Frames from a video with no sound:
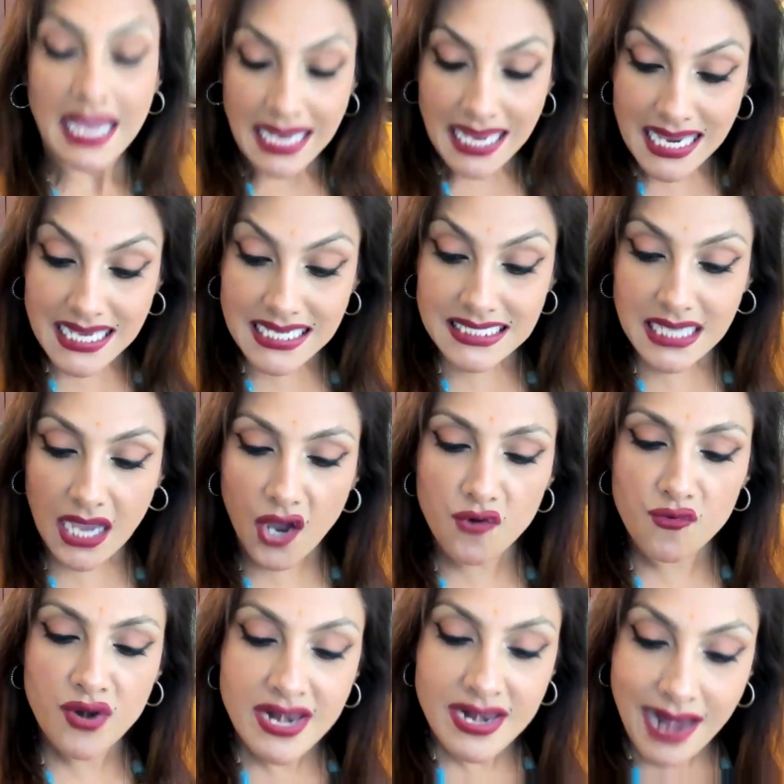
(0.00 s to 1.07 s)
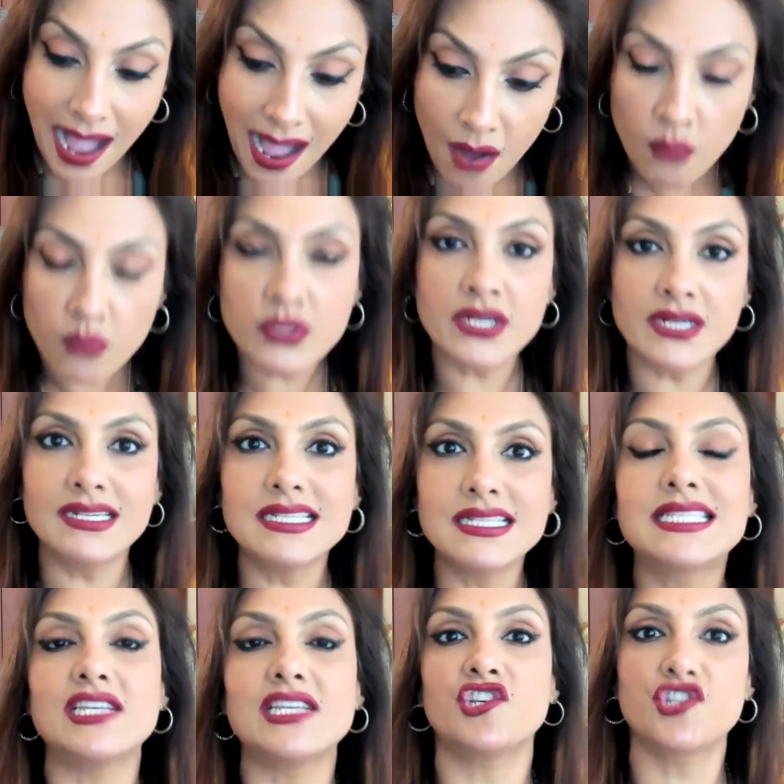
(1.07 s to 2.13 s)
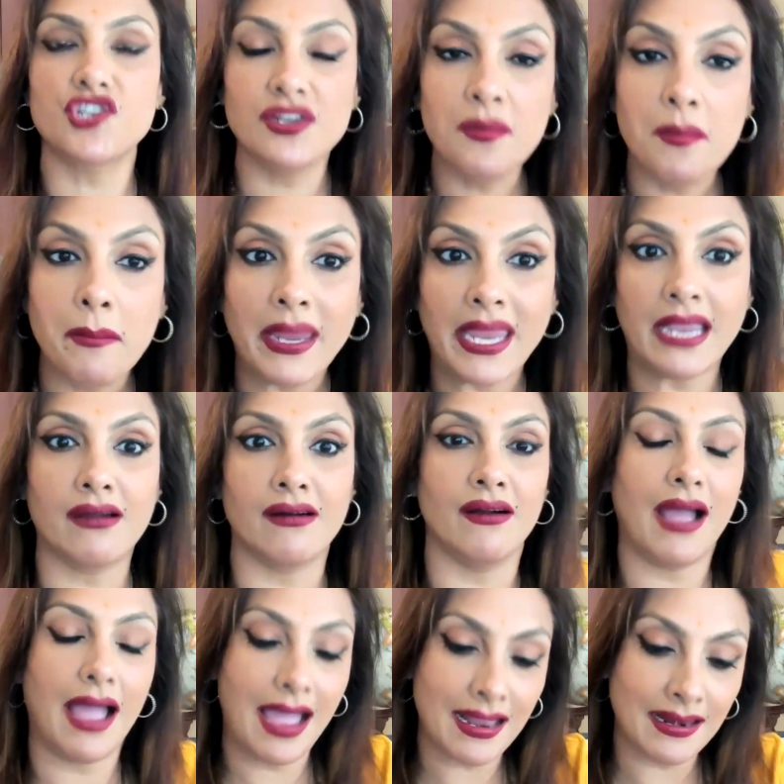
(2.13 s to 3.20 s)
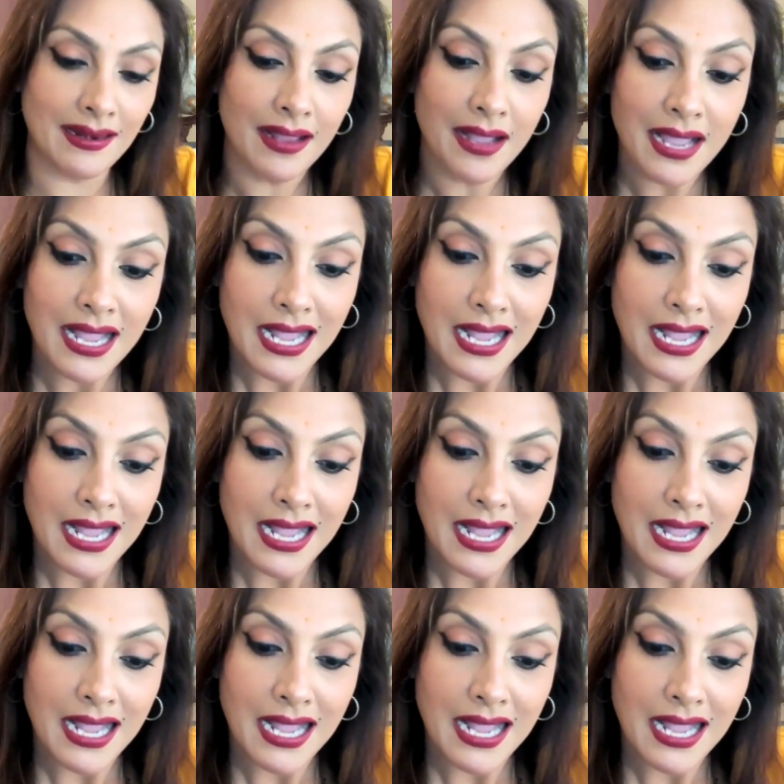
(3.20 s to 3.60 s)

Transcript: He's a renowned decision maker, and